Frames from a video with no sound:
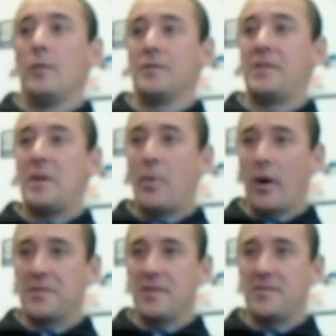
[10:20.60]
The city
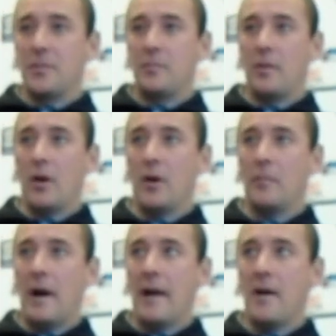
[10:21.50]
park system,
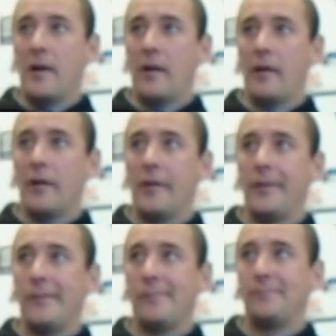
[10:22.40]
I hire
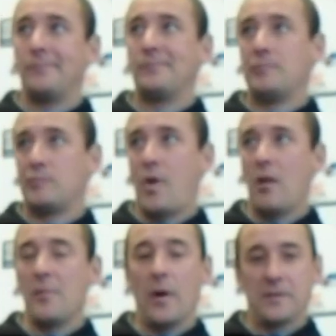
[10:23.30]

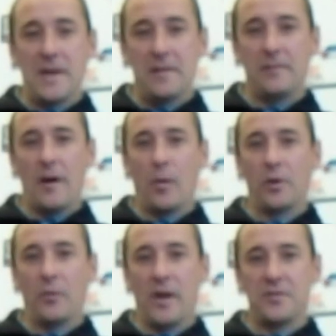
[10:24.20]
probably about 10
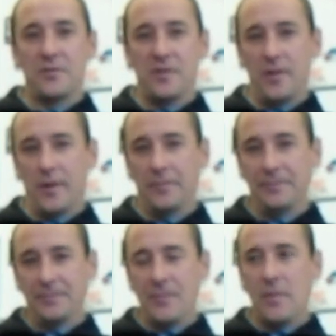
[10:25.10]
hourly rangers a year.
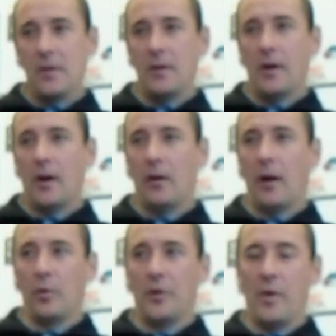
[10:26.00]

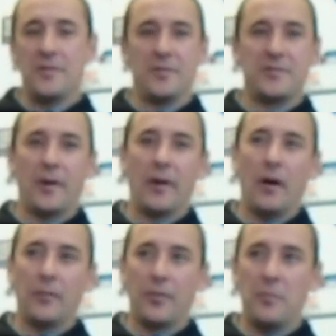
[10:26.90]
Hourly rangers start
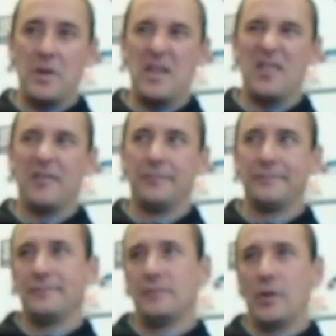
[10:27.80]
out for me,
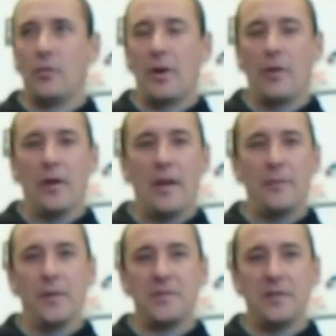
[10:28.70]
right around
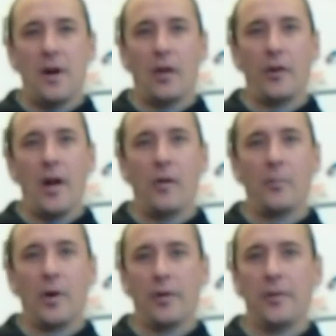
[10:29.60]
that $15 an hour
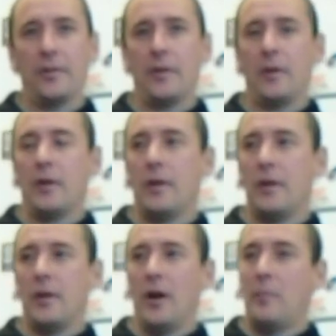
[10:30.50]
mark.
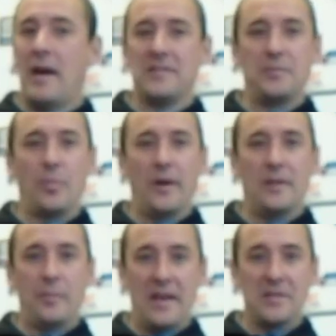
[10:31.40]
Madison
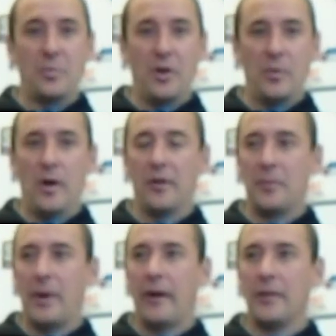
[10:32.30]
pays pretty well
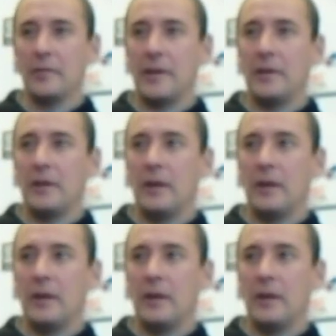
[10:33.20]
comparatively.